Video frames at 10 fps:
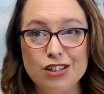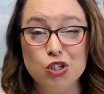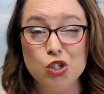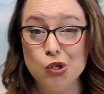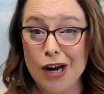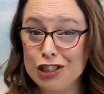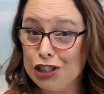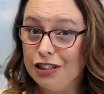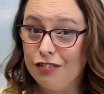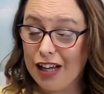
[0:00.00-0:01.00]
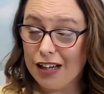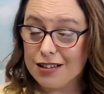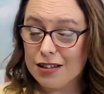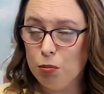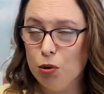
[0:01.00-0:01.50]
a distraction
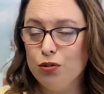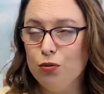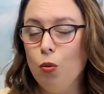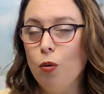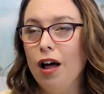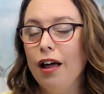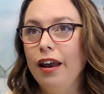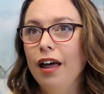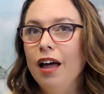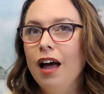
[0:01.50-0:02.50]
device, number one.